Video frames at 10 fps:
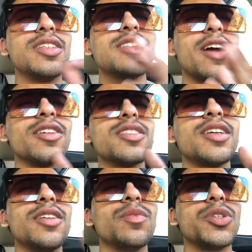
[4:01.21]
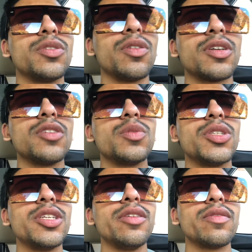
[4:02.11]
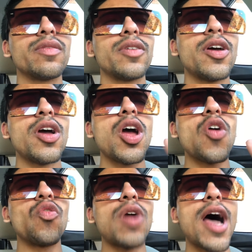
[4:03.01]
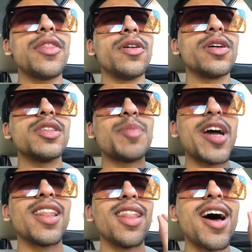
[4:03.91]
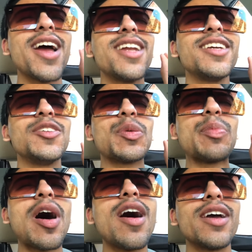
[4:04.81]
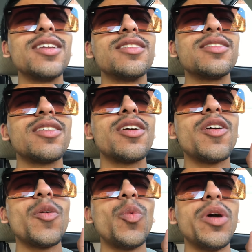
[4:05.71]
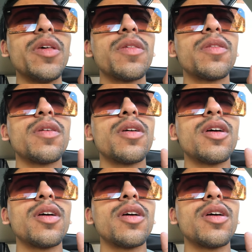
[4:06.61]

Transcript: desired state in which you're looking to achieve. Rather, it's by aligning your mind with